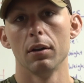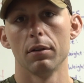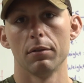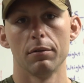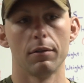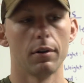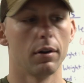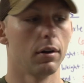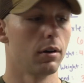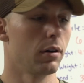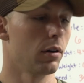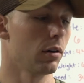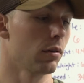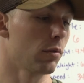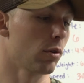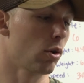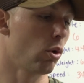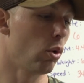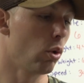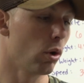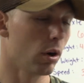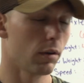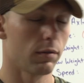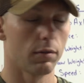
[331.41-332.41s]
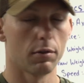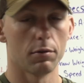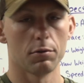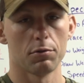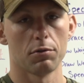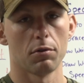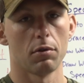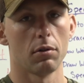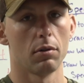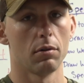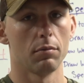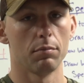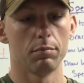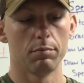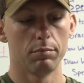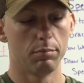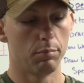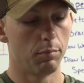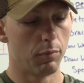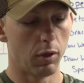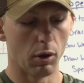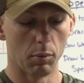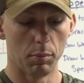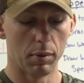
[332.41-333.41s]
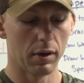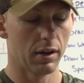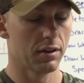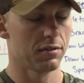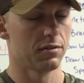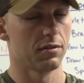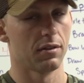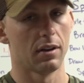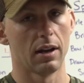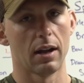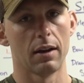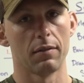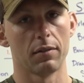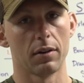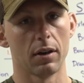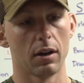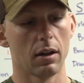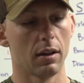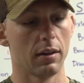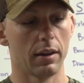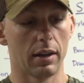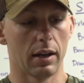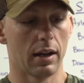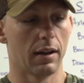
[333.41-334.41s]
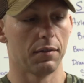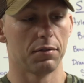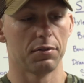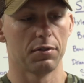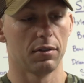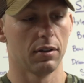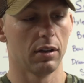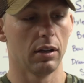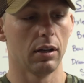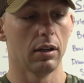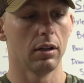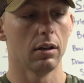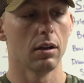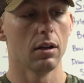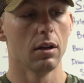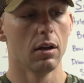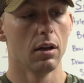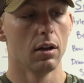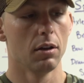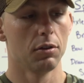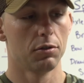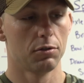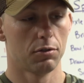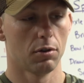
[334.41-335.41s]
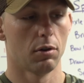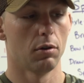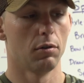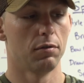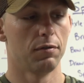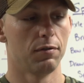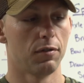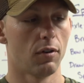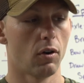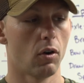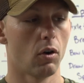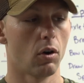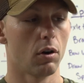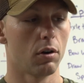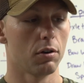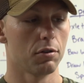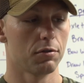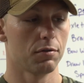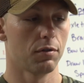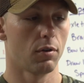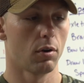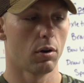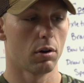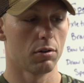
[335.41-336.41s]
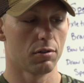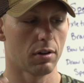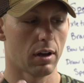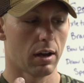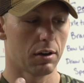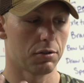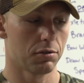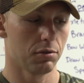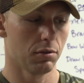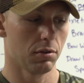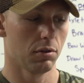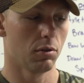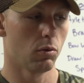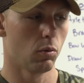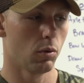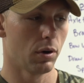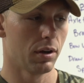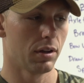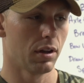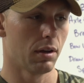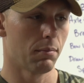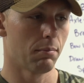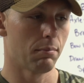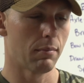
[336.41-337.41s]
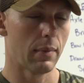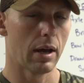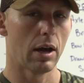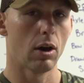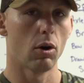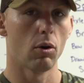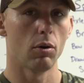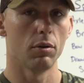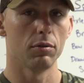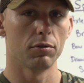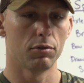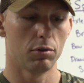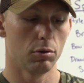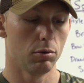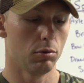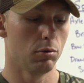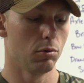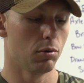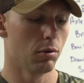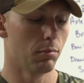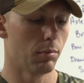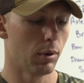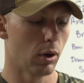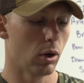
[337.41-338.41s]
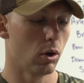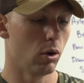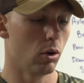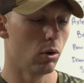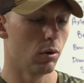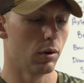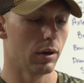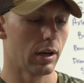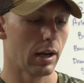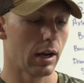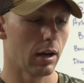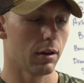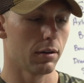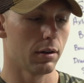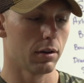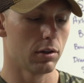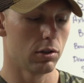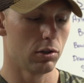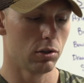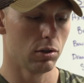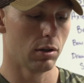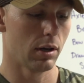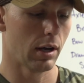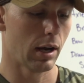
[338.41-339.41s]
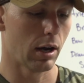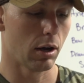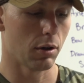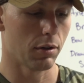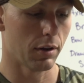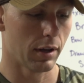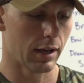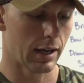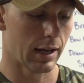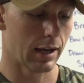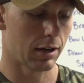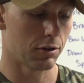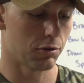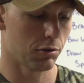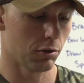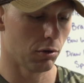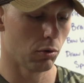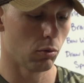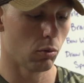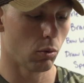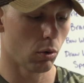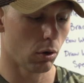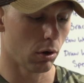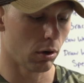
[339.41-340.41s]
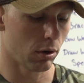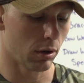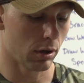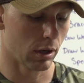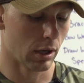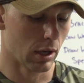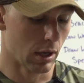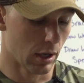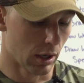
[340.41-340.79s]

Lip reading: Their quivers are the best that I've seen so far as actually the way they mount to the bow and how they actually work.